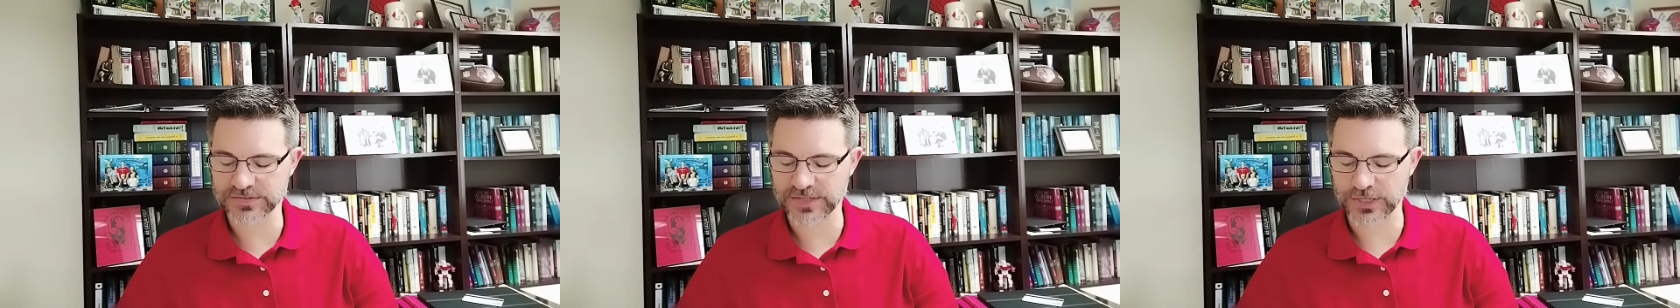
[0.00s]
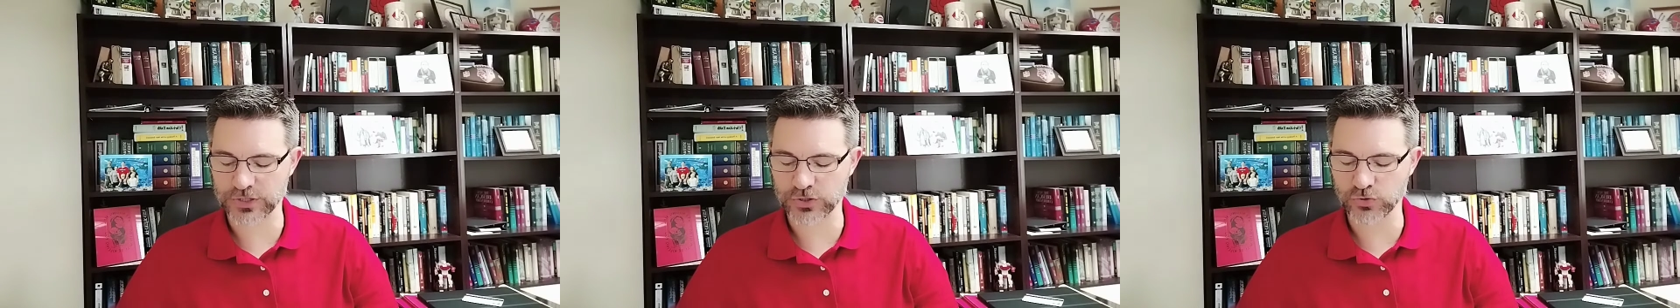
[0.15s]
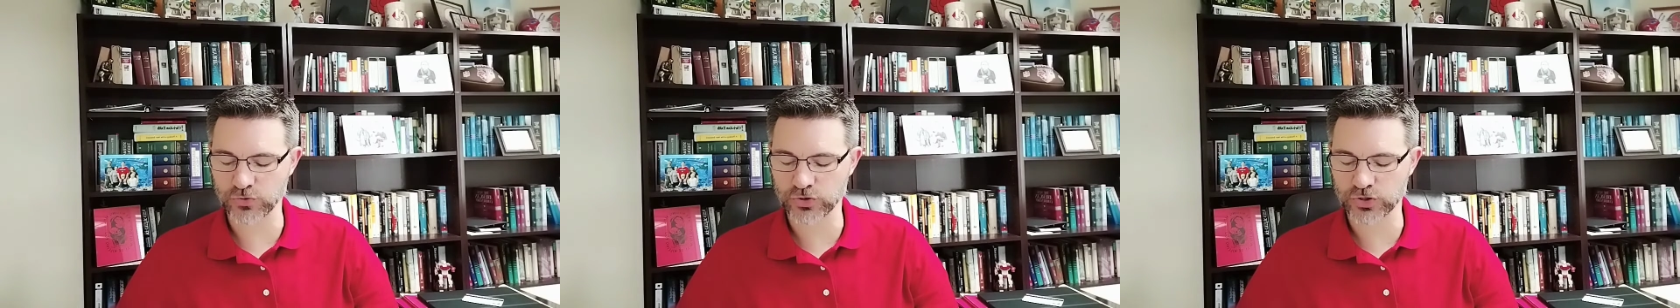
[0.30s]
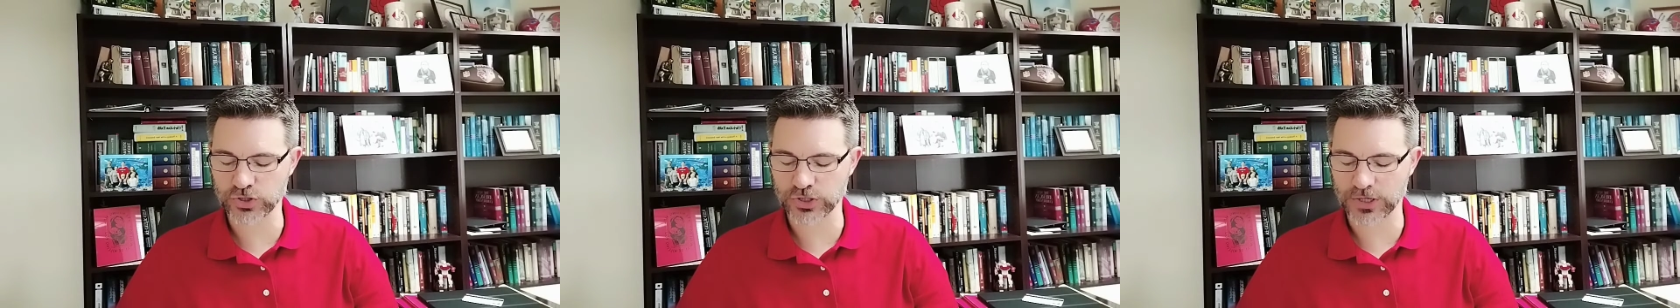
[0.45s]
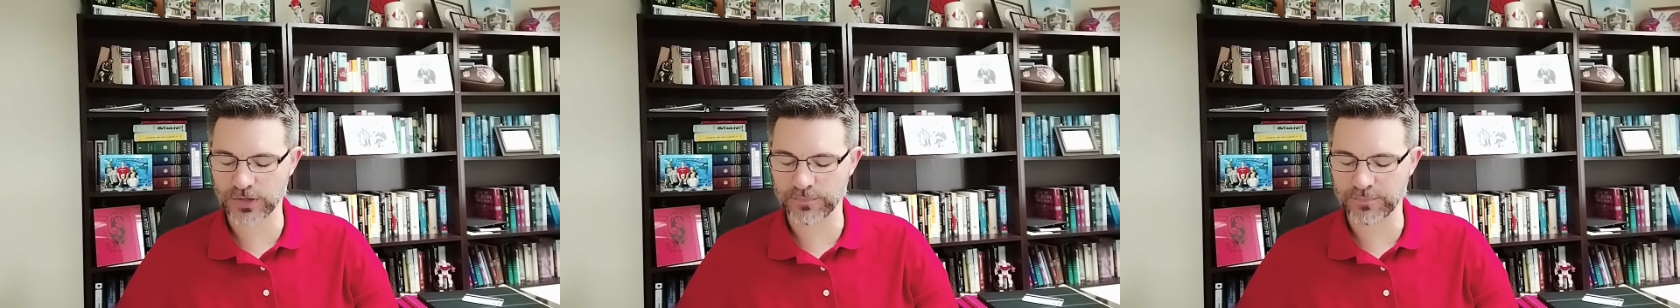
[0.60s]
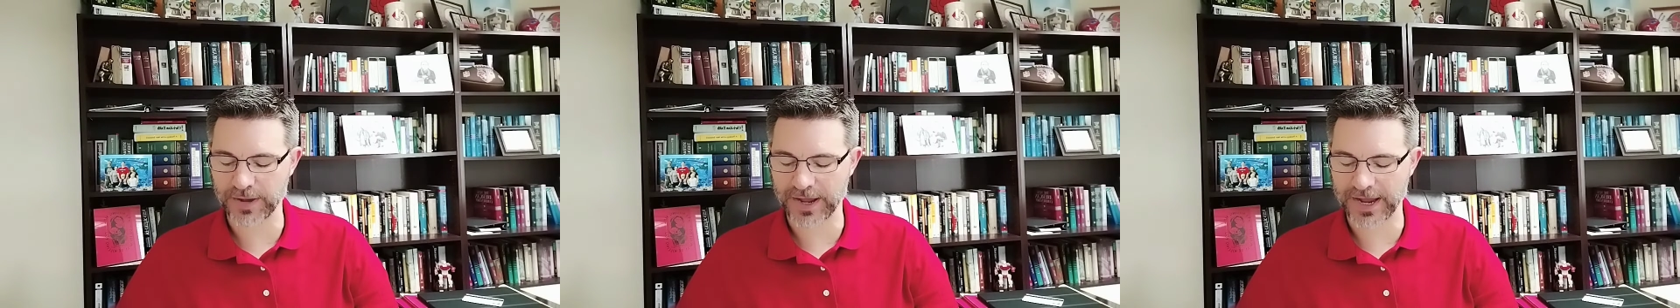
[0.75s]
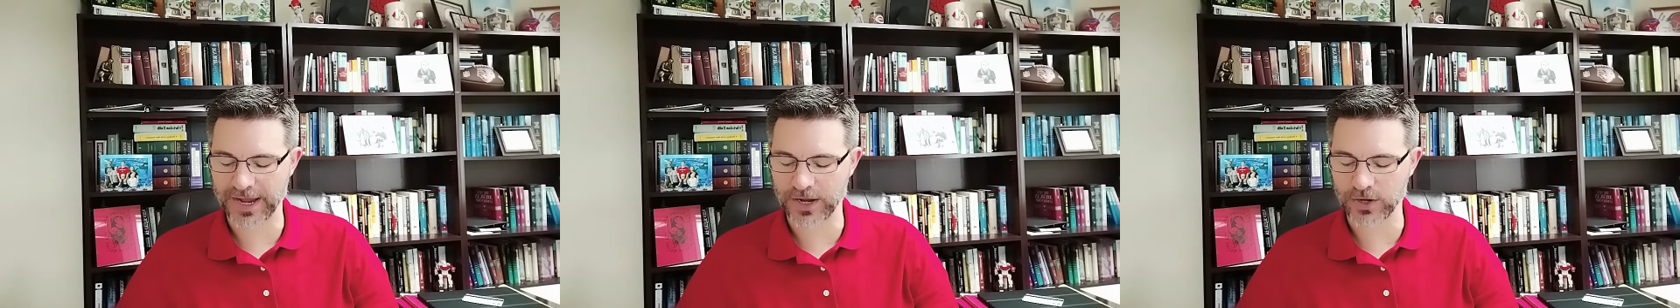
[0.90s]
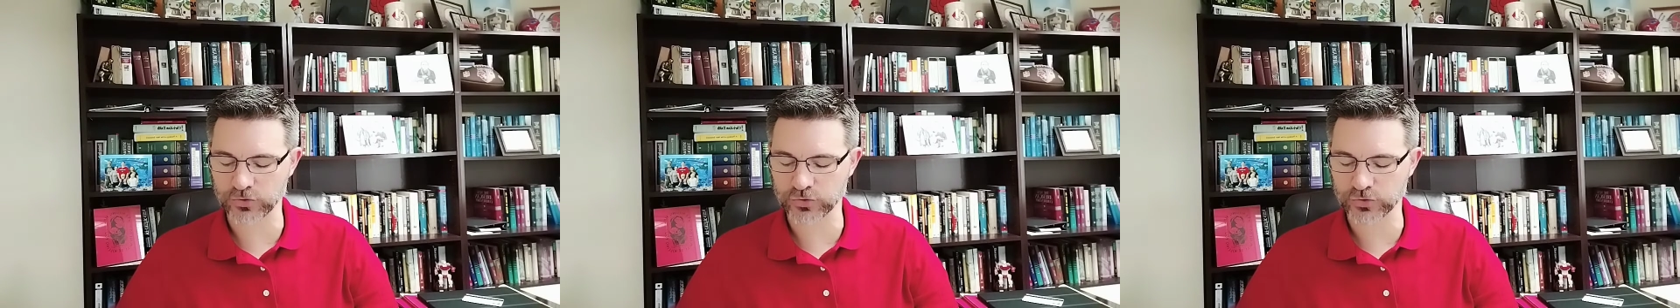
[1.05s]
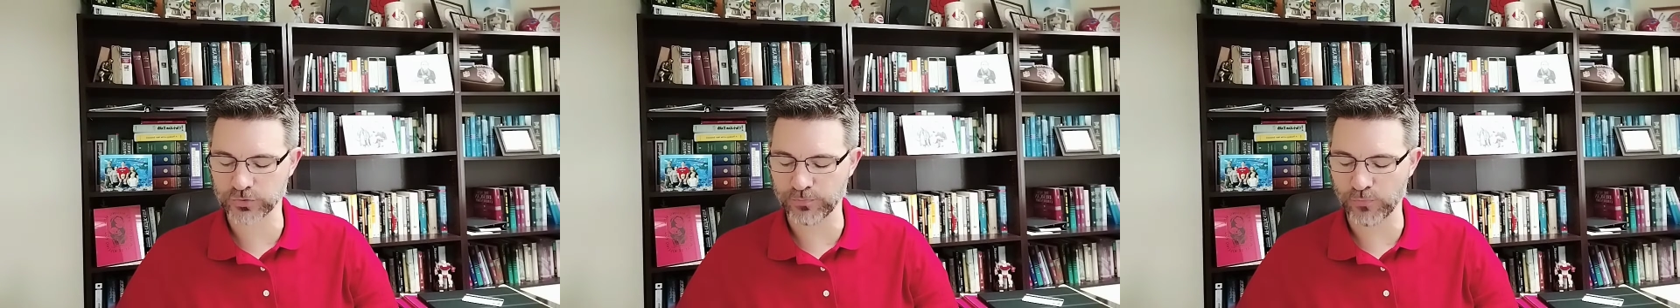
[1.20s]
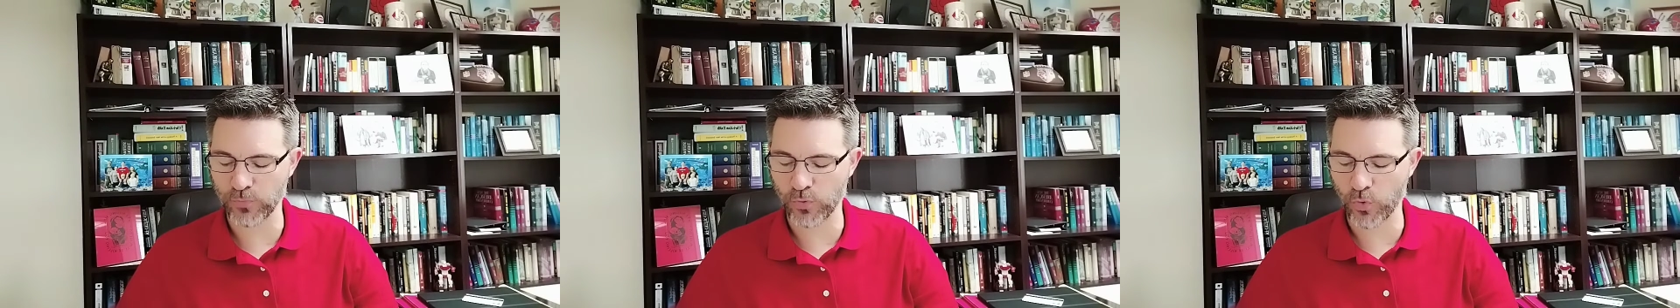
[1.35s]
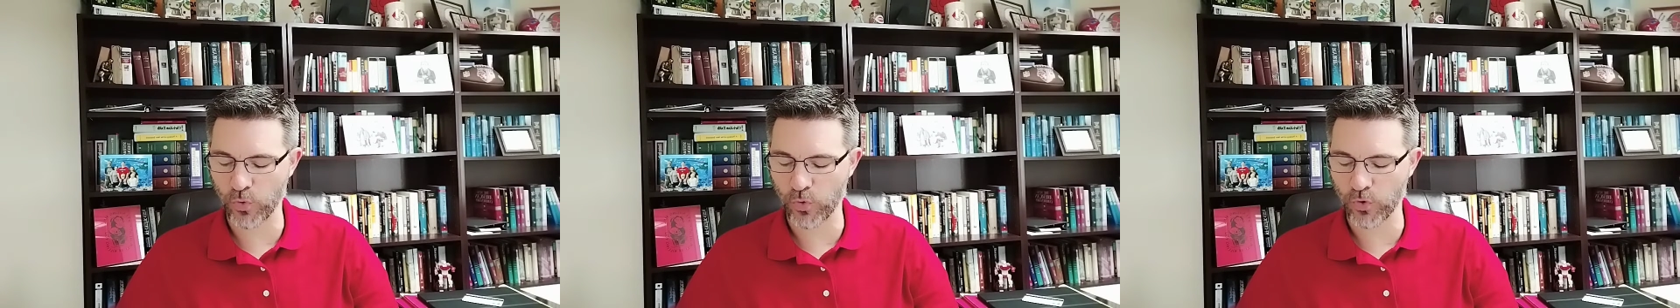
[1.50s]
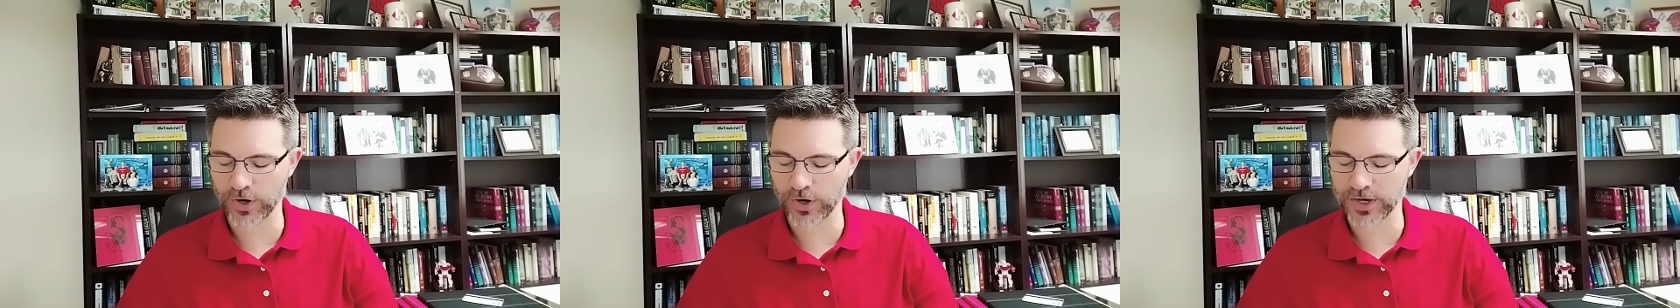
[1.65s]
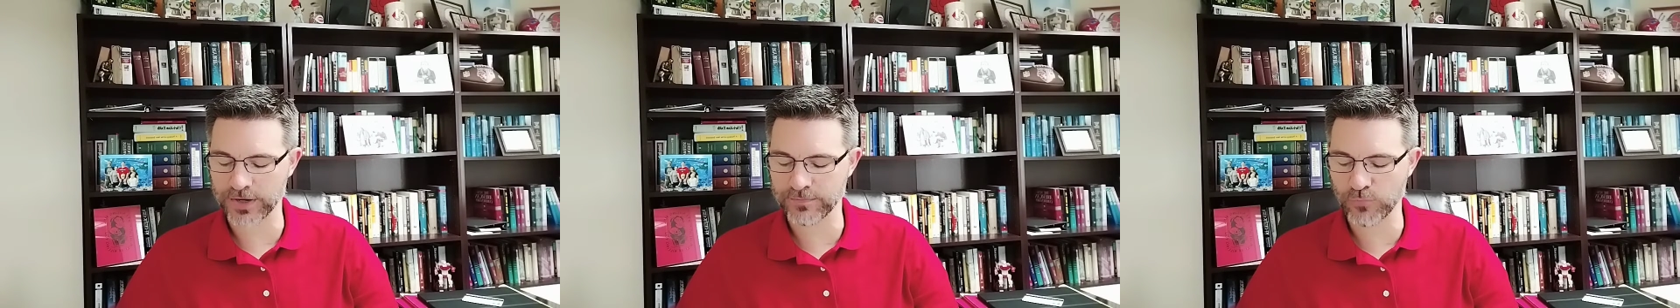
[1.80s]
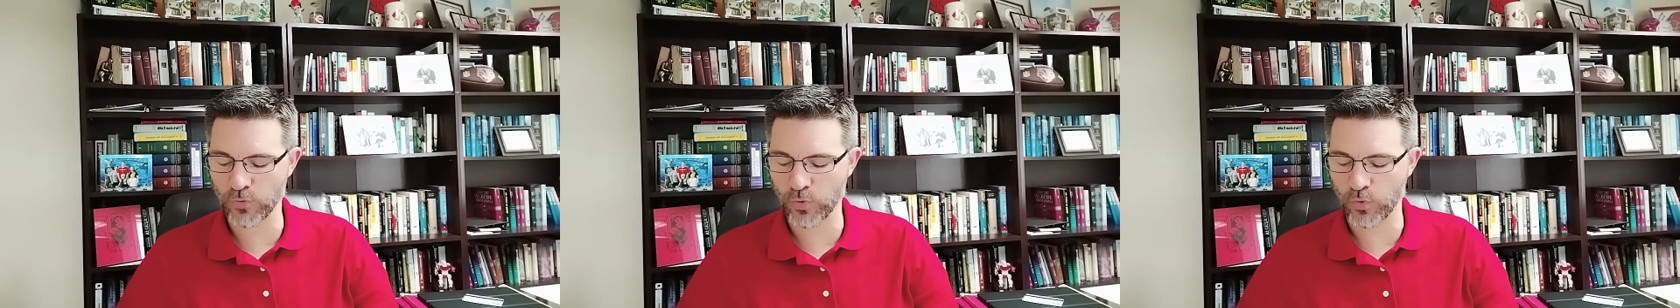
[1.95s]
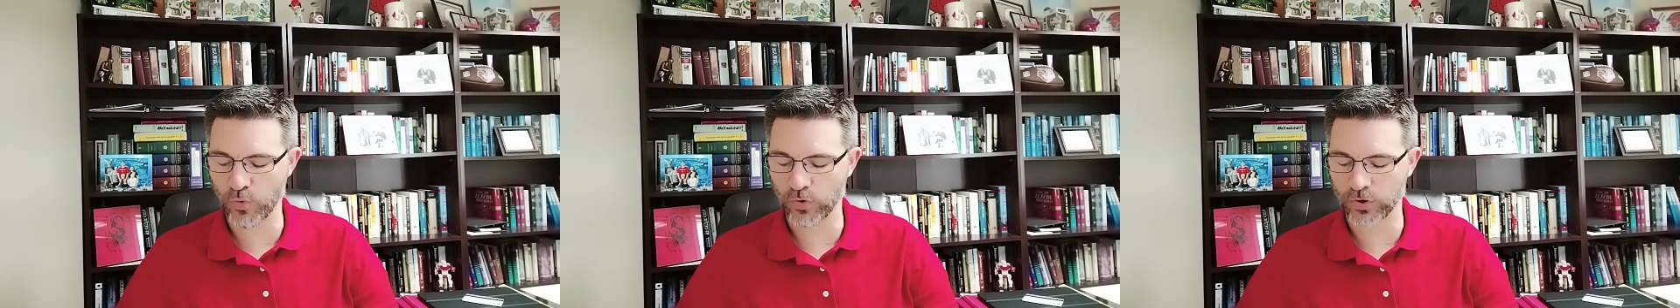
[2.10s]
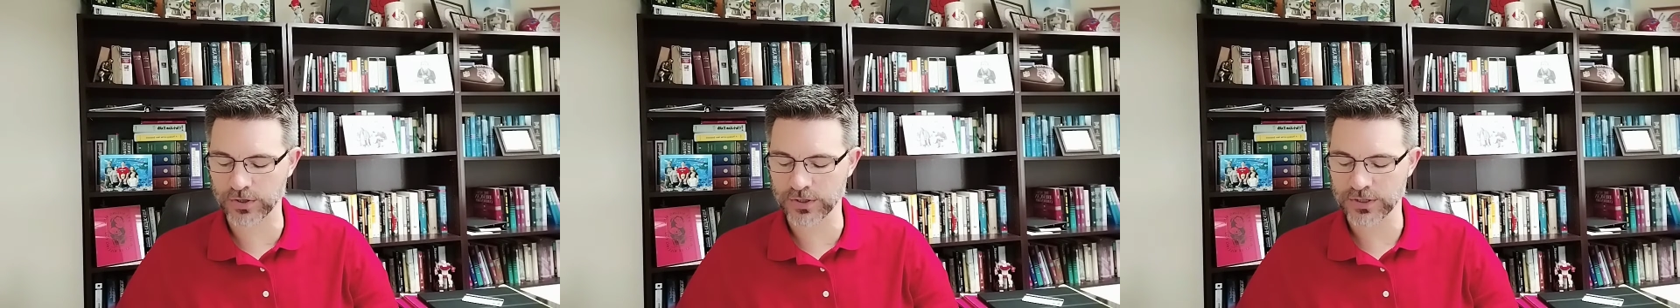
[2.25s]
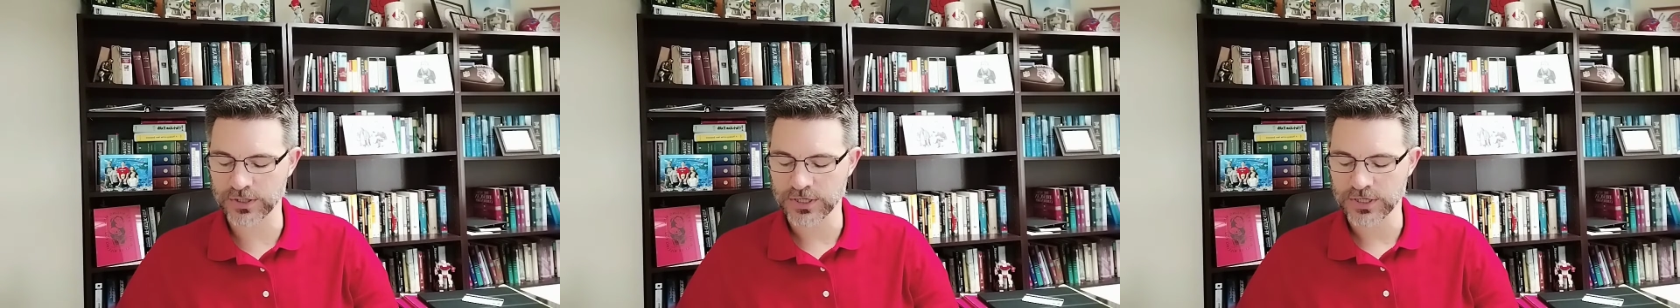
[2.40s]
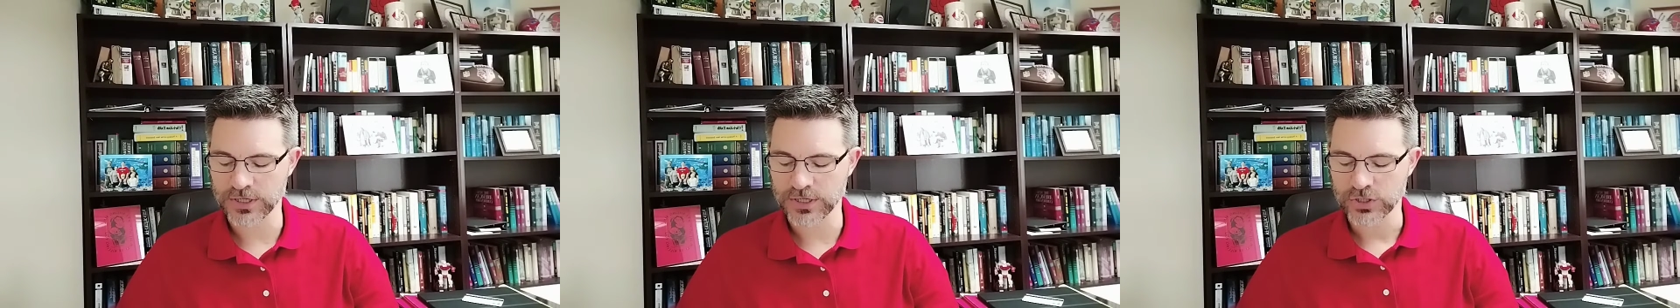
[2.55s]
that you should abound more and more,